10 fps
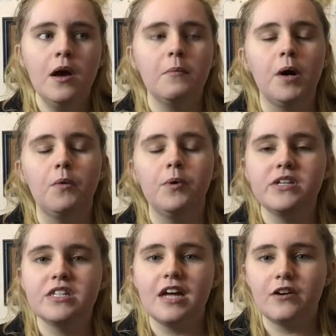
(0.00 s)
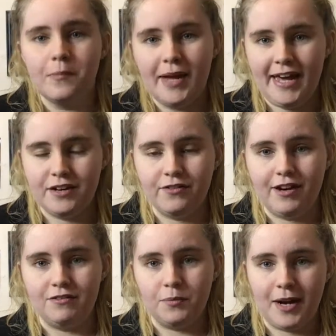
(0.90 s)
but once I got my head
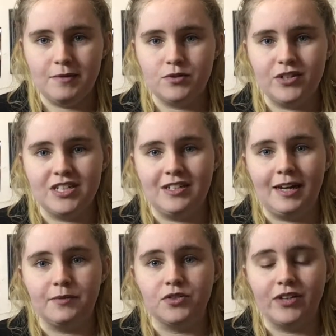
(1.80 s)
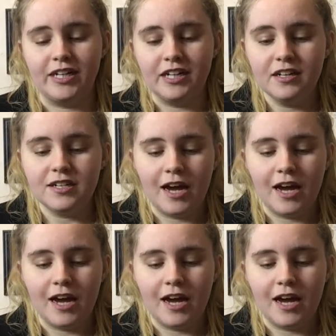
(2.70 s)
around the way it was written, it was really good.